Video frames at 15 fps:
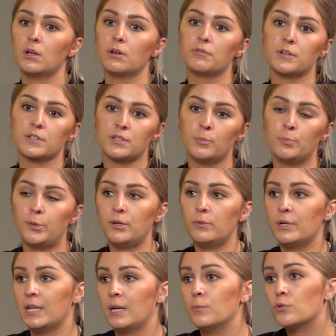For example,
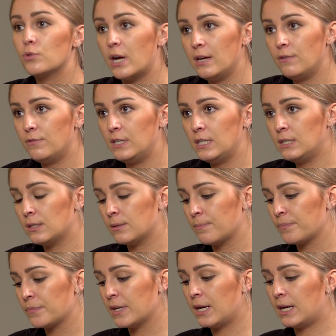when I'm driving,
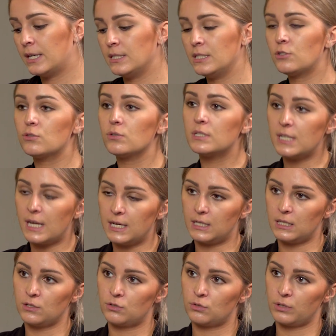I need to take
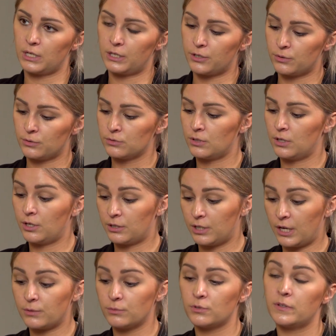into
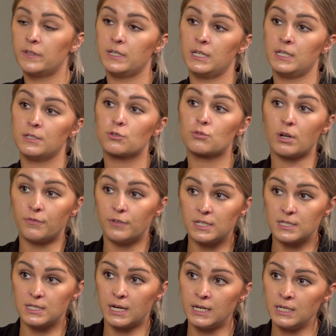account the traffic
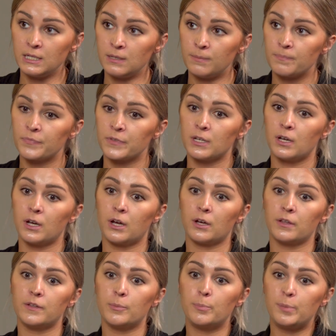sign,
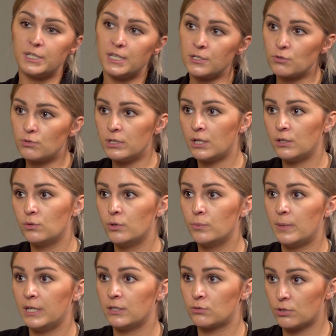the pedestrian who
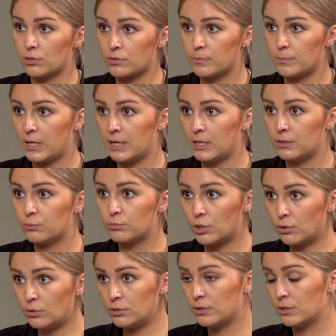might cross my
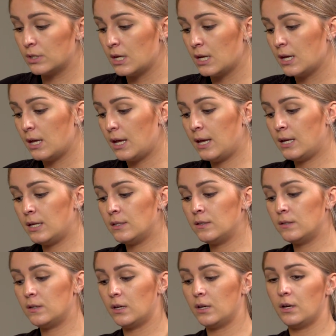road,
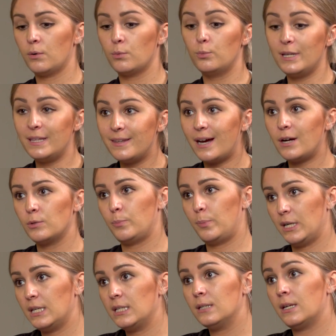and without
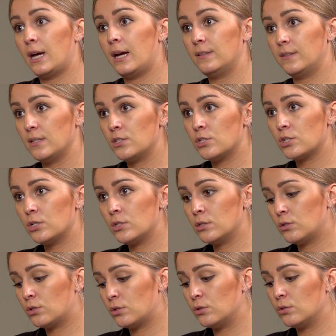paying
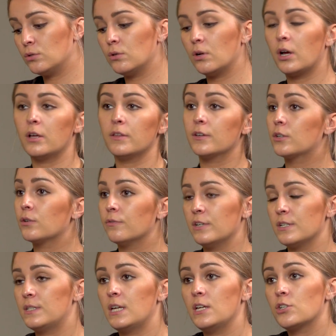attention to the
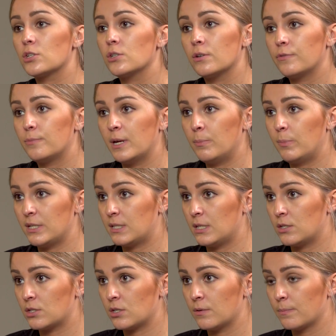conversation of my
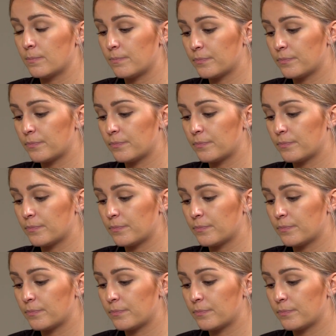passenger.